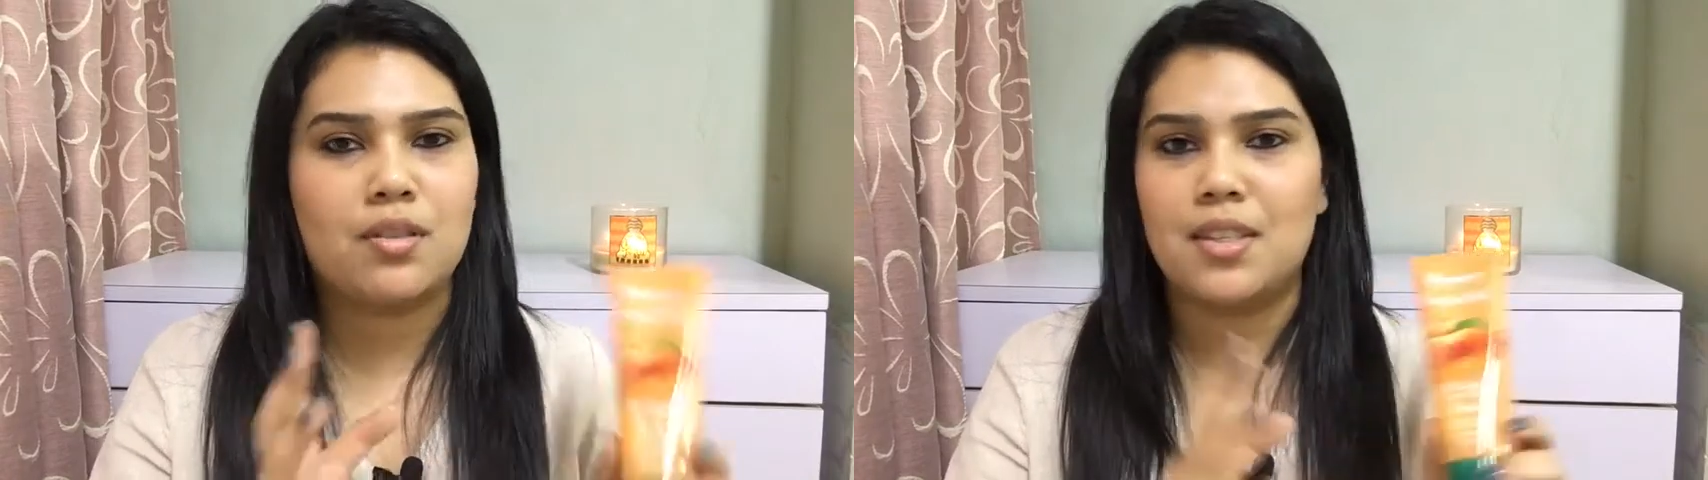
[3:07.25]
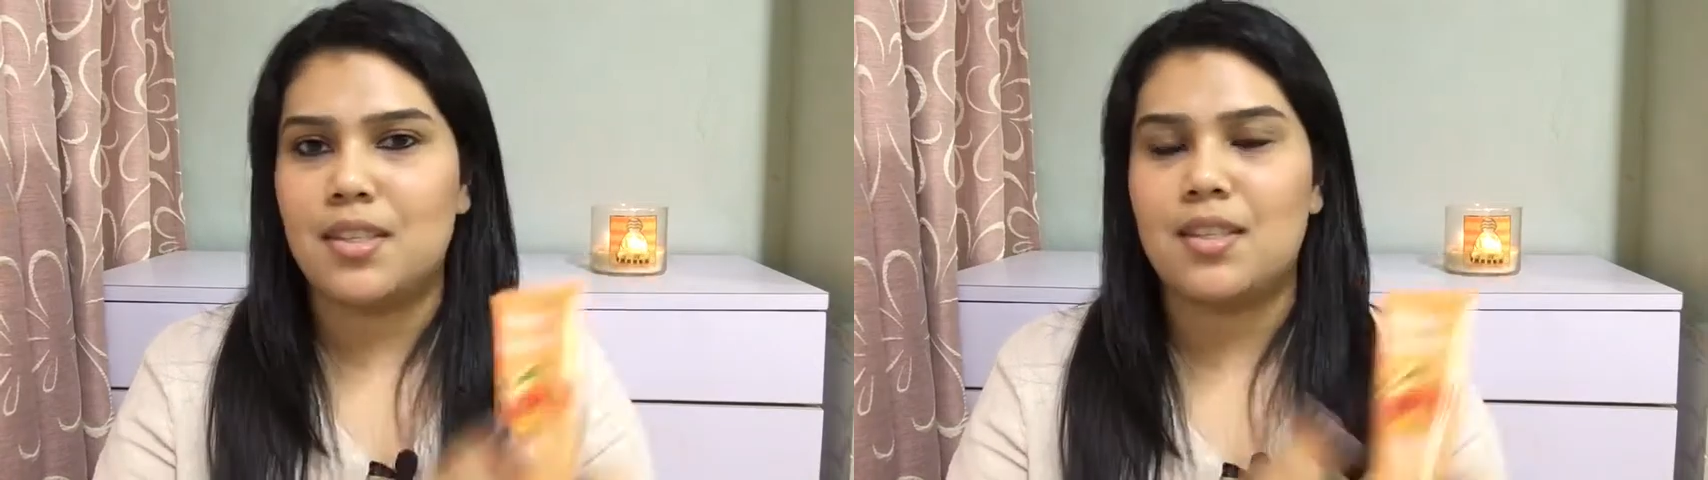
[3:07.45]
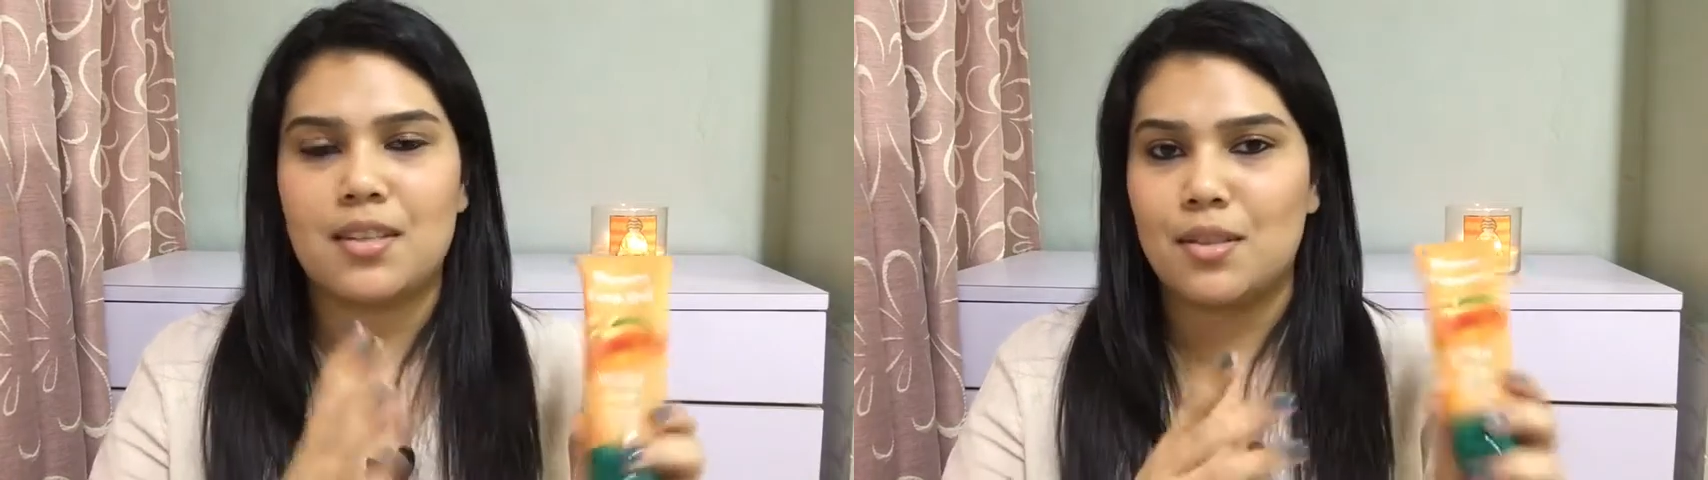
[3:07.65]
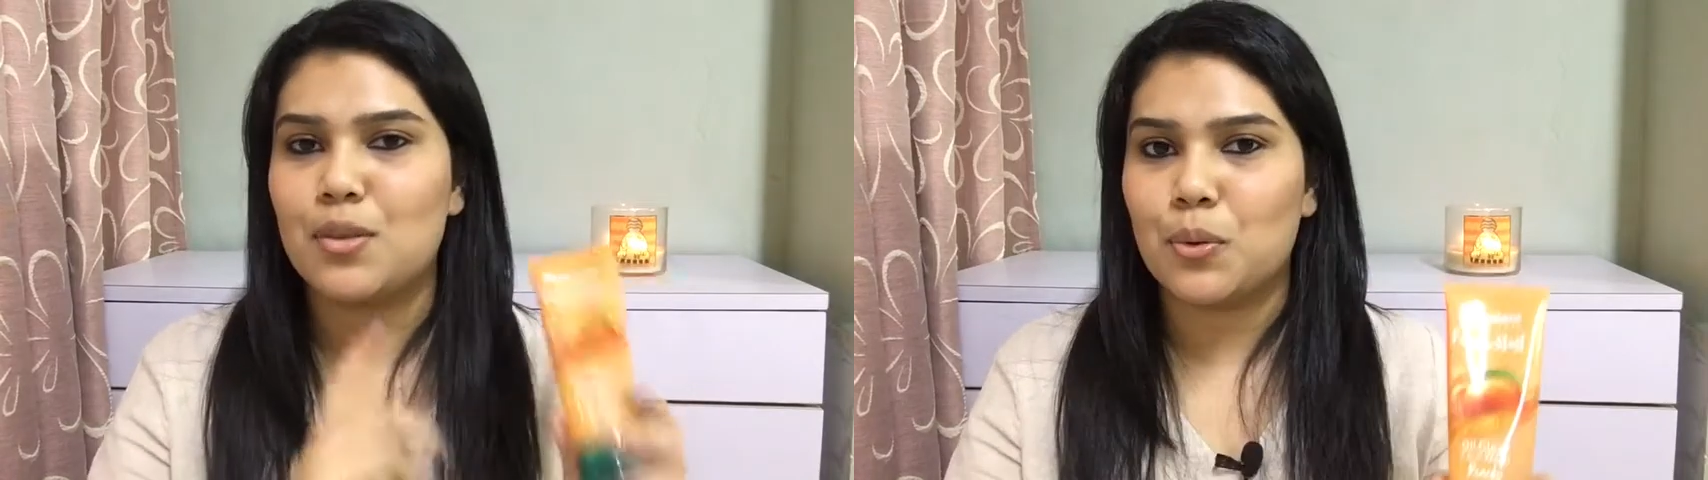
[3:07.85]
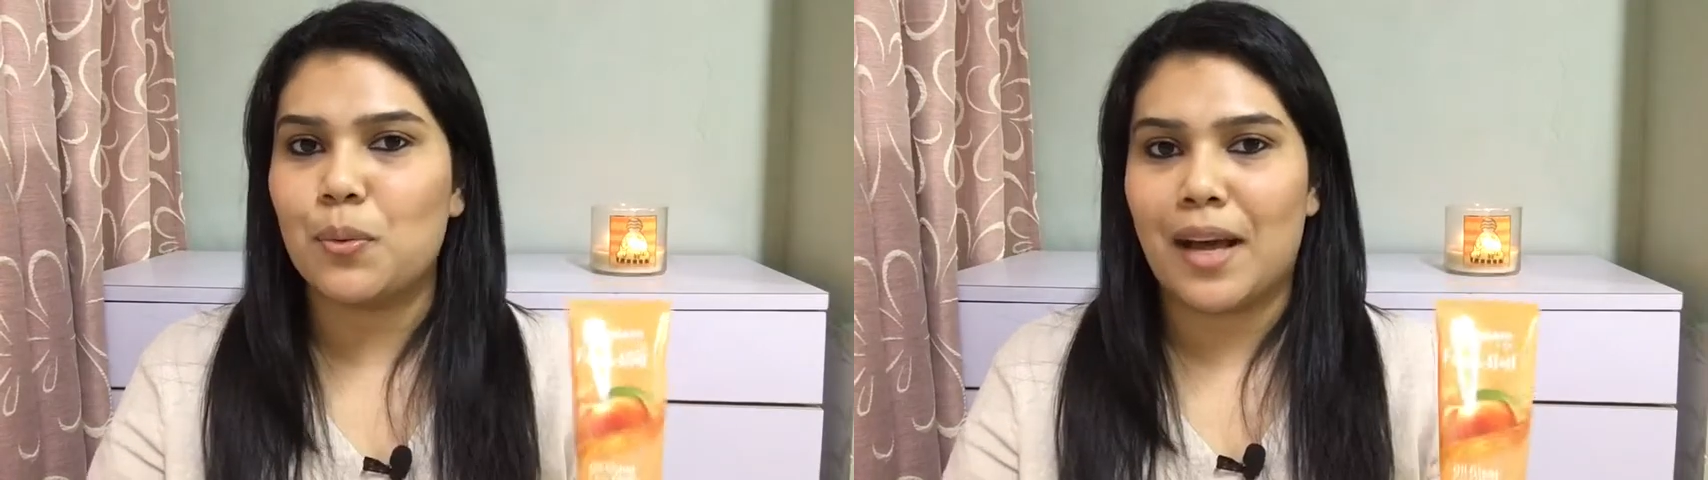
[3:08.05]
this doesn't
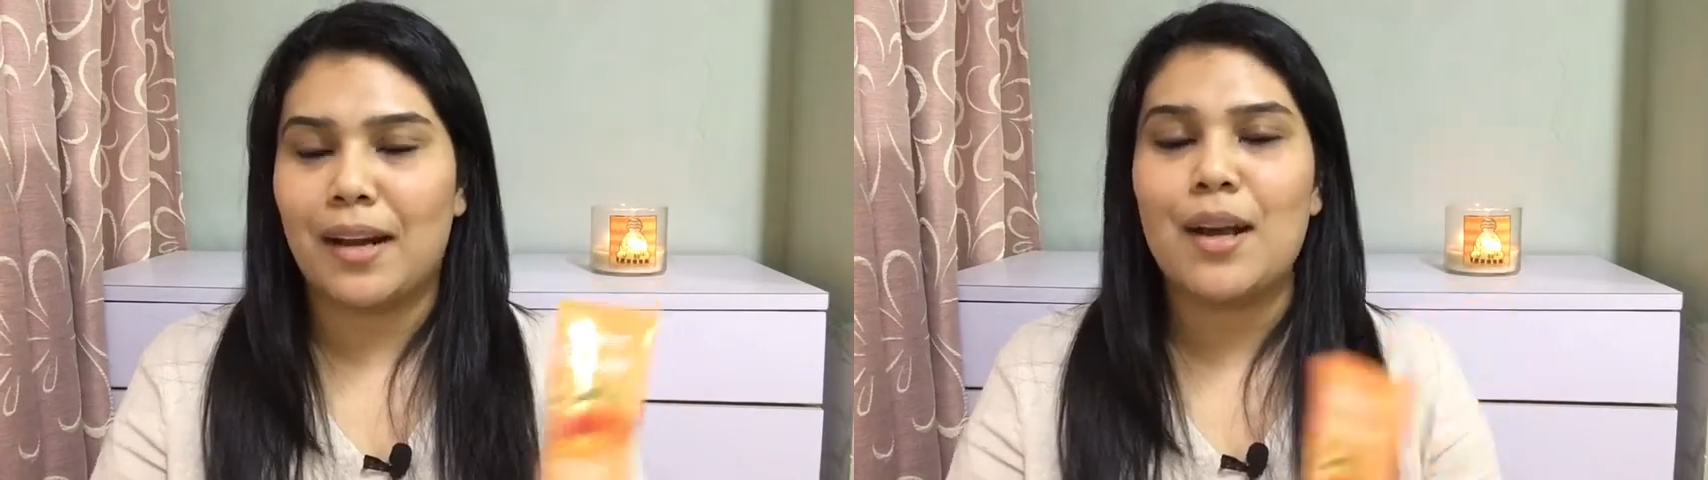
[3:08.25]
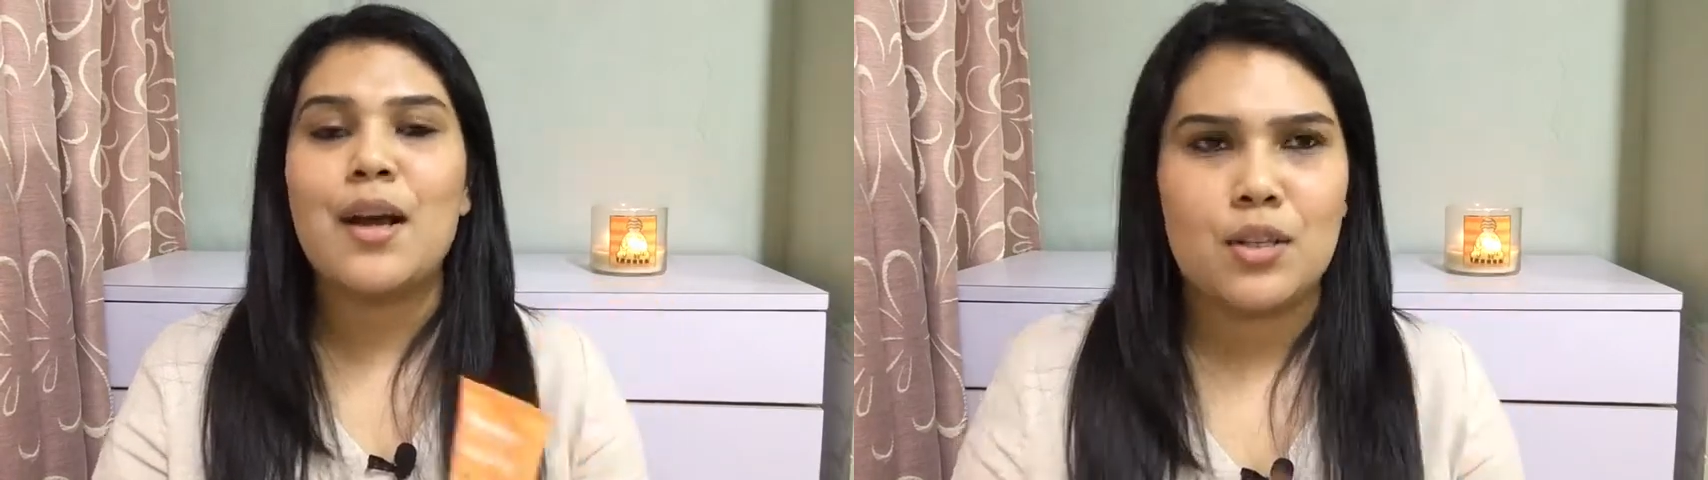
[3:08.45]
do that.